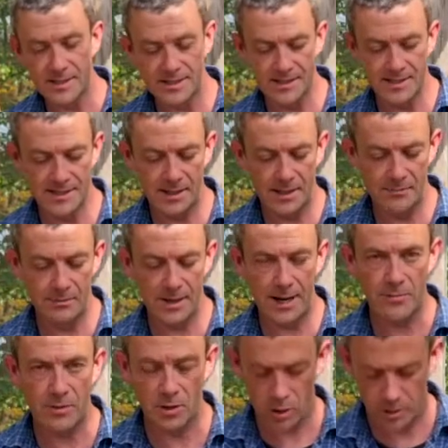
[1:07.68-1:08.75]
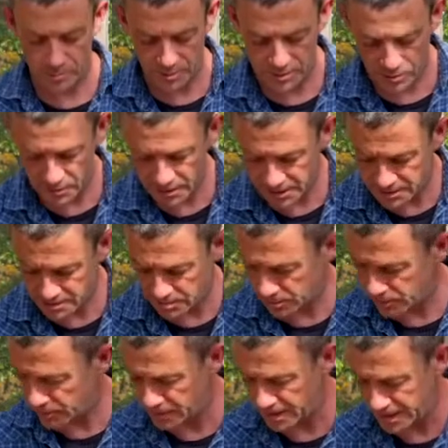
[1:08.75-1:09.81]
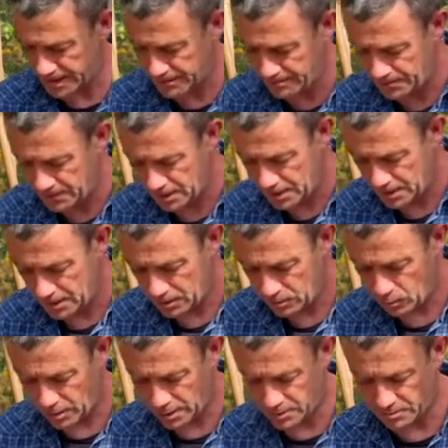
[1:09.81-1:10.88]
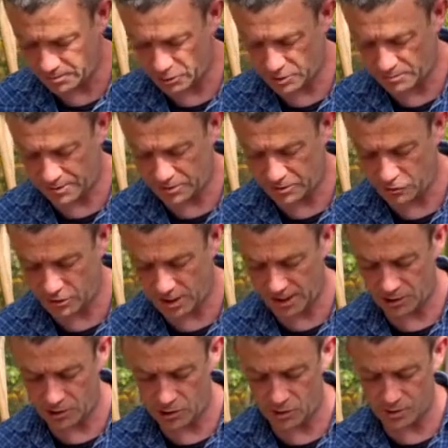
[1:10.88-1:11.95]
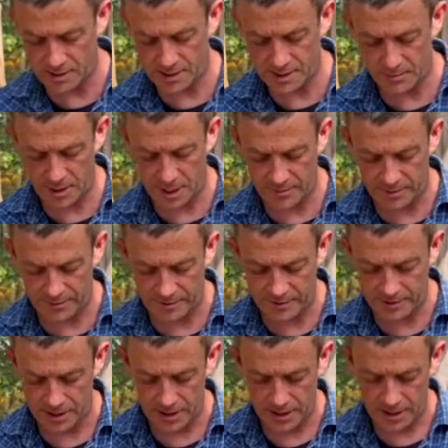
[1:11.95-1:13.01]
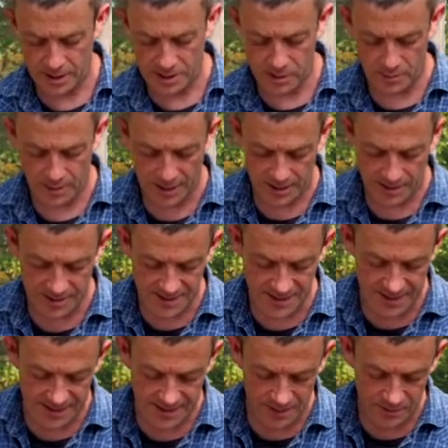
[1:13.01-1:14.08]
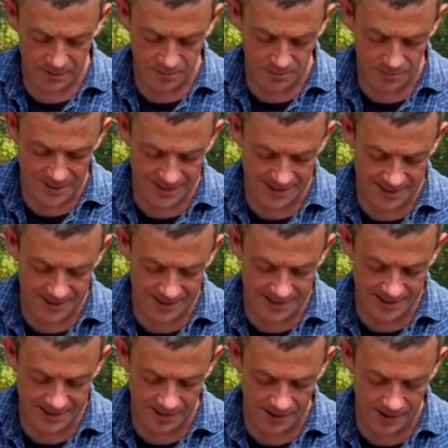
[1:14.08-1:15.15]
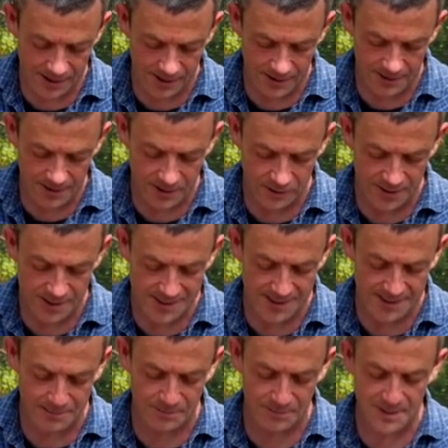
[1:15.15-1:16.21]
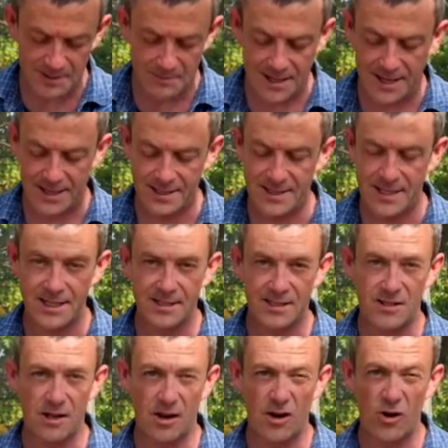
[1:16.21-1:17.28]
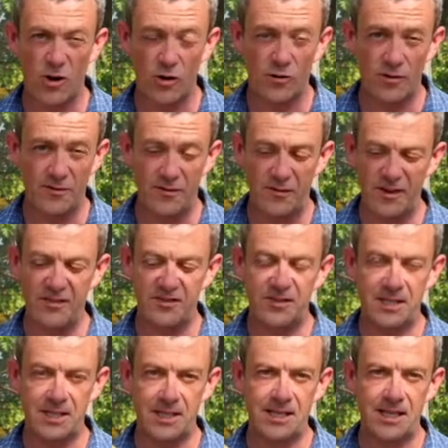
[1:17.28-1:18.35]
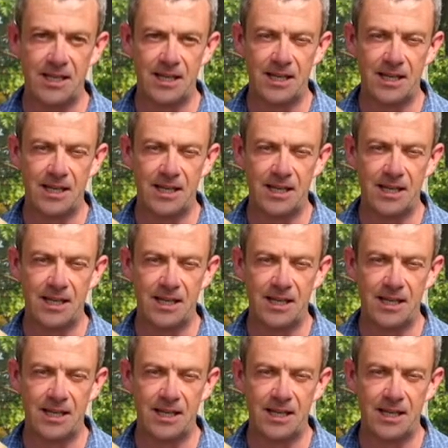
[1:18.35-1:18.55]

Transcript: this is a paper cup, we don't need to worry too much about the drainage holes in the bottom of it. So we get our seed out. Basil seeds are, this pack of seeds has got 150